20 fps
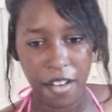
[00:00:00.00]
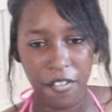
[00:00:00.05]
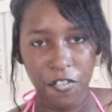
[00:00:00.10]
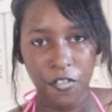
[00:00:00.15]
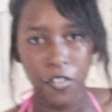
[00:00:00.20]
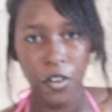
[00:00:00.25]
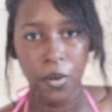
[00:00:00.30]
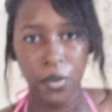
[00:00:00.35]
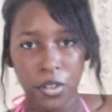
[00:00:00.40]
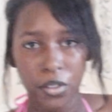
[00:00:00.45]

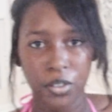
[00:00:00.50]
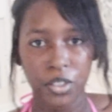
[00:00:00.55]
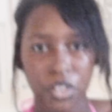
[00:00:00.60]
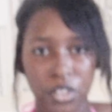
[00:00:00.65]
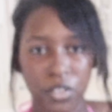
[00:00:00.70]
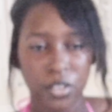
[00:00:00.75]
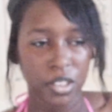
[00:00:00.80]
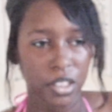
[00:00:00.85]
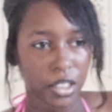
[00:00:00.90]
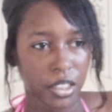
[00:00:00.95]
have photo
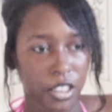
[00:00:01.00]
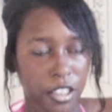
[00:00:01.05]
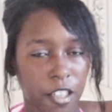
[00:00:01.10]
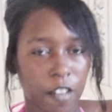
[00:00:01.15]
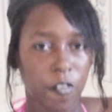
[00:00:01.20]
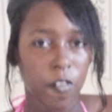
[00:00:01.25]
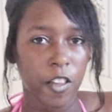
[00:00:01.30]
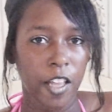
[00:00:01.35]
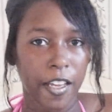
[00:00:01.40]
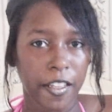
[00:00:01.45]
shoots and stuff.
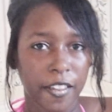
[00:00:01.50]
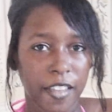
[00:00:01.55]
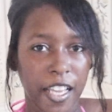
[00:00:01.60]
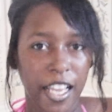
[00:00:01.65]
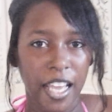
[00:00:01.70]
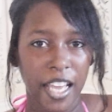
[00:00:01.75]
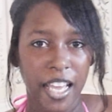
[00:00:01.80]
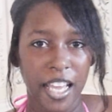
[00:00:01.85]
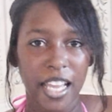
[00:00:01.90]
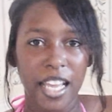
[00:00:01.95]
Come on,
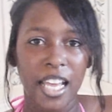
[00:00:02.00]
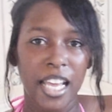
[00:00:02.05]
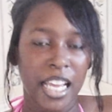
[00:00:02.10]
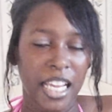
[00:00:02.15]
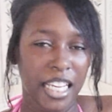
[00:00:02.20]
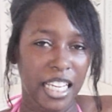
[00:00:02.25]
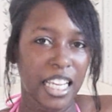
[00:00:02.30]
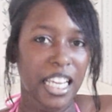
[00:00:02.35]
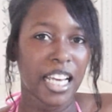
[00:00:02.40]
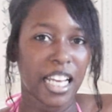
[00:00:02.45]
Puckerfoot.
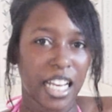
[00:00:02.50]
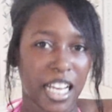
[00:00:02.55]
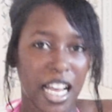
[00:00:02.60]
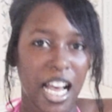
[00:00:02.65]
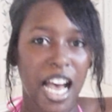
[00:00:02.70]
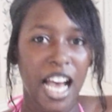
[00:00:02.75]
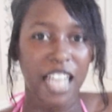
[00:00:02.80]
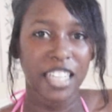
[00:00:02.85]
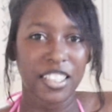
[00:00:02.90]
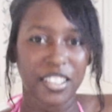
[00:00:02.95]
I, yeah,
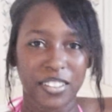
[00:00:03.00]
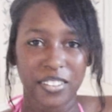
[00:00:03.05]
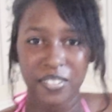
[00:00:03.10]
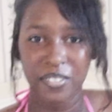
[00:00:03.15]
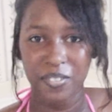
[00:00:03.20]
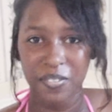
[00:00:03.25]
I,